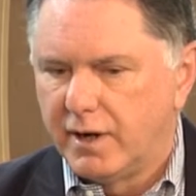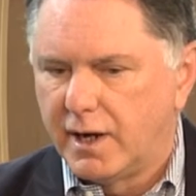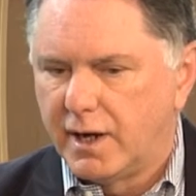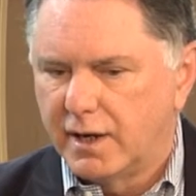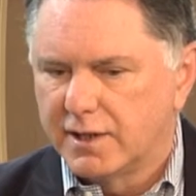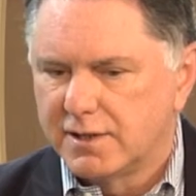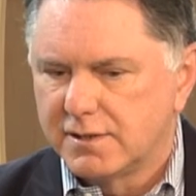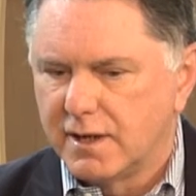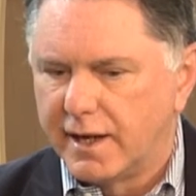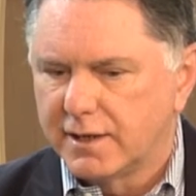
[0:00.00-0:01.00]

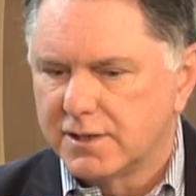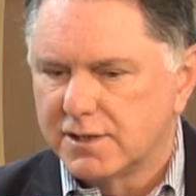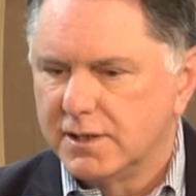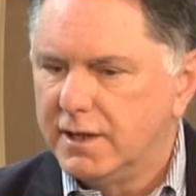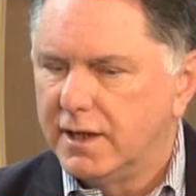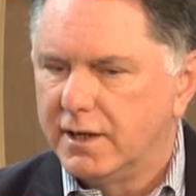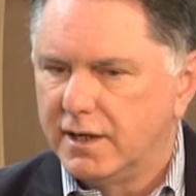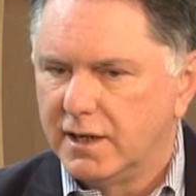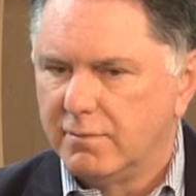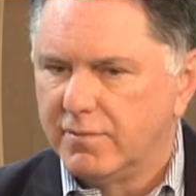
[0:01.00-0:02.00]
I could see in
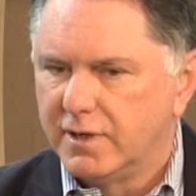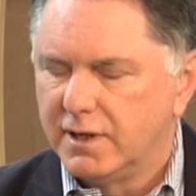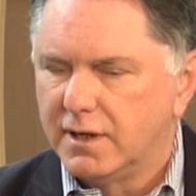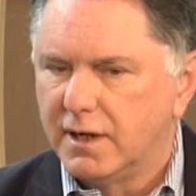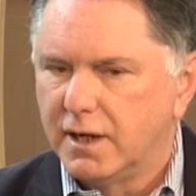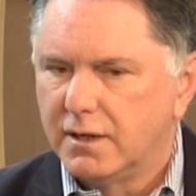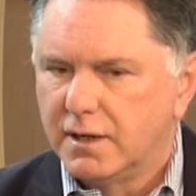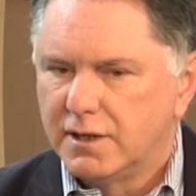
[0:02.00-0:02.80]
him the